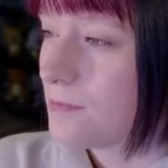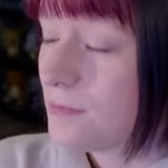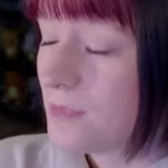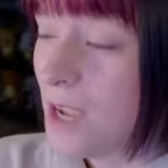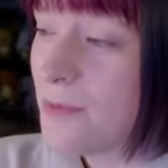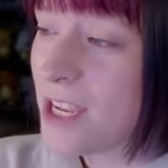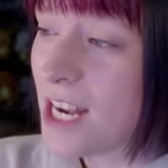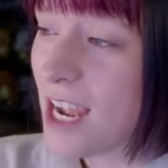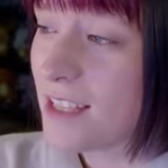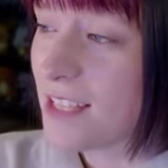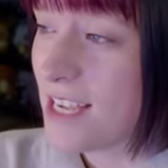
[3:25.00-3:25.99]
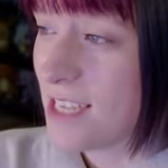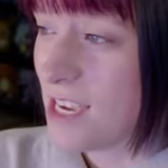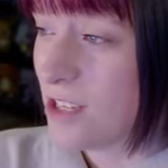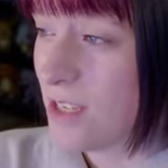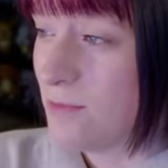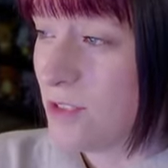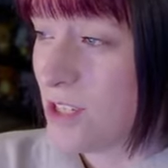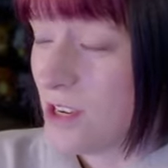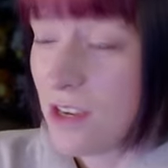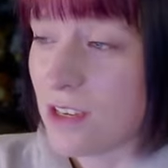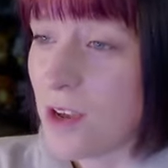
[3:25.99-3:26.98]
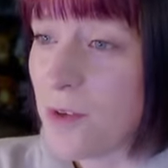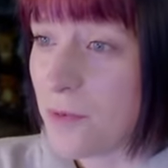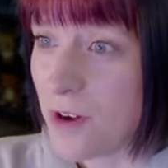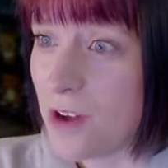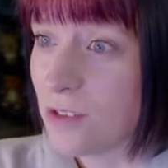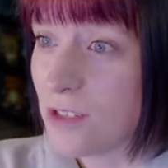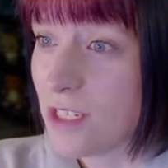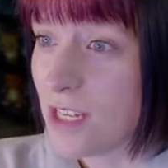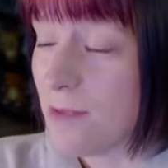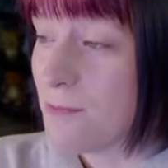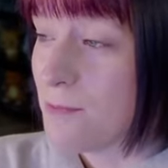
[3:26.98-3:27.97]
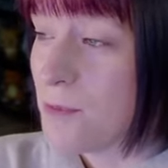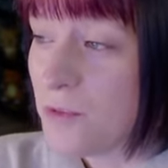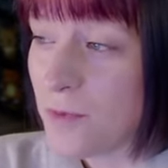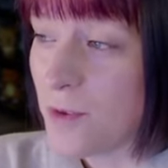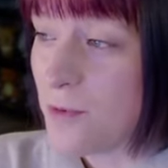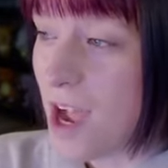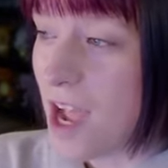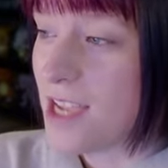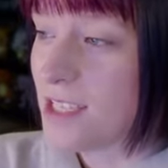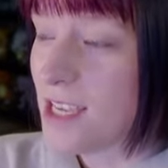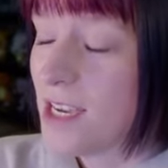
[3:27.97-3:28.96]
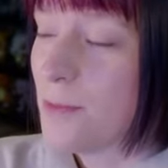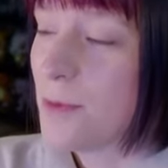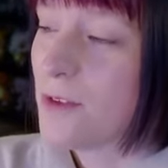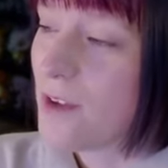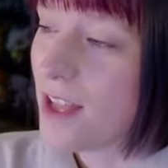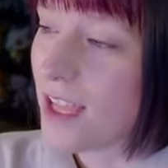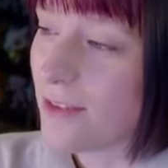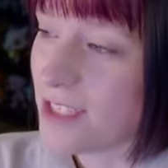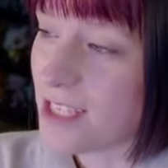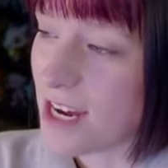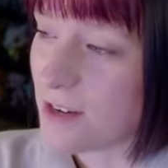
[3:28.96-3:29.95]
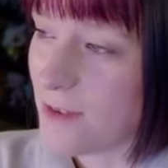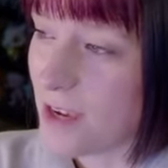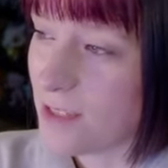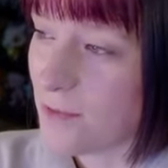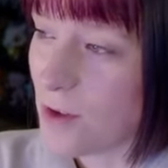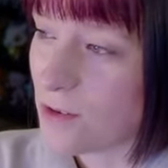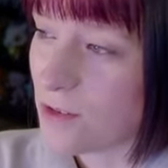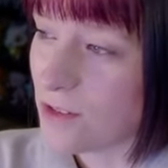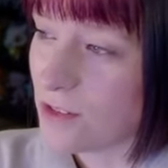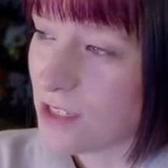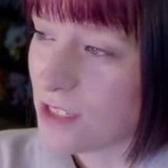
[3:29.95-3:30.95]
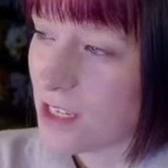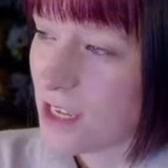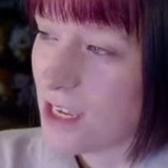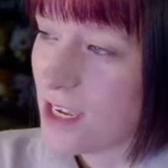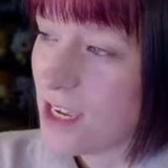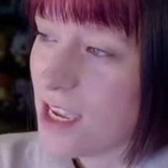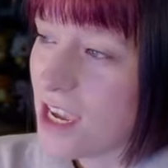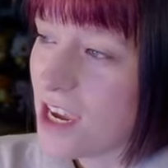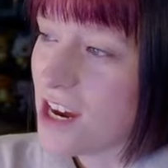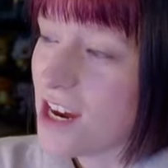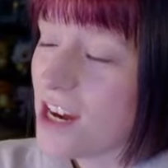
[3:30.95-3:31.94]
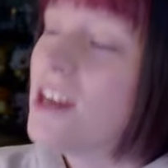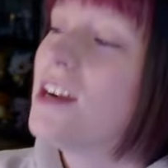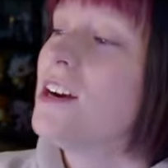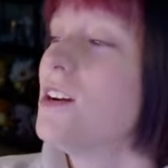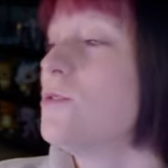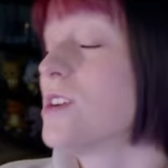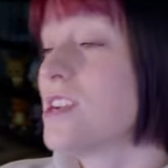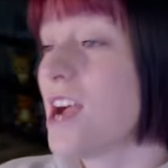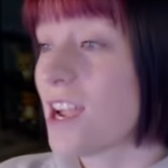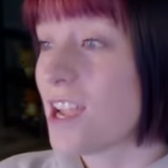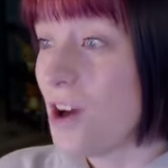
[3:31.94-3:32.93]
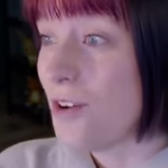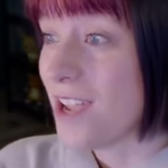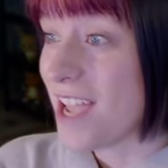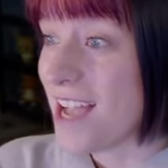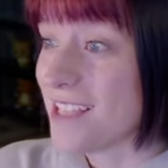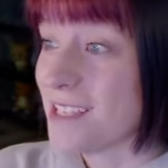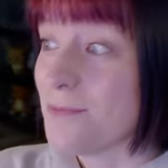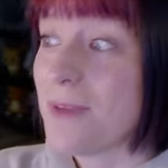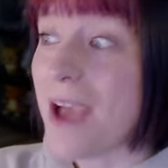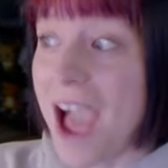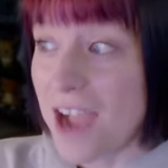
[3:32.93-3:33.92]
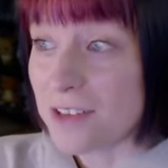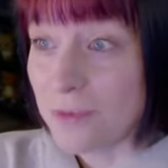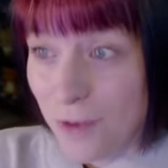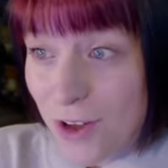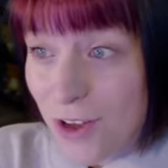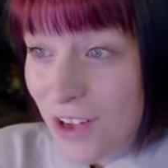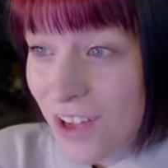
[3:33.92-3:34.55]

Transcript: I mean, I liked how Kim Ji-young approached it movement-wise, but it felt like we sacrificed vocals. Here, we're not going as impactful.